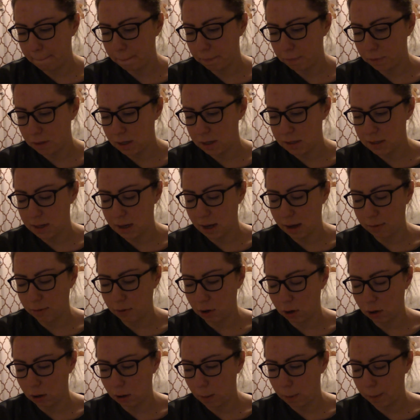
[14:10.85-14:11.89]
This year I've
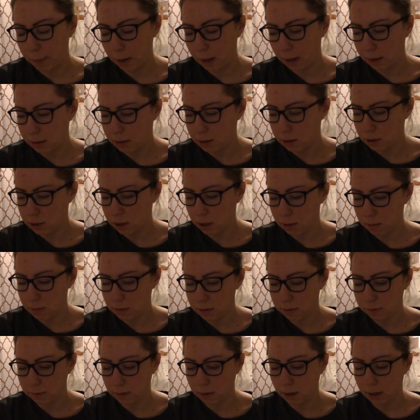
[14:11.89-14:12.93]
got a lot planned in terms
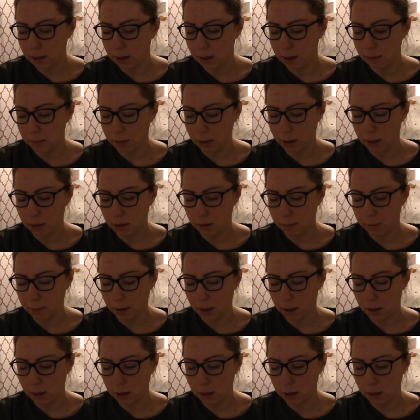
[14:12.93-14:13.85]
of like getting my health back.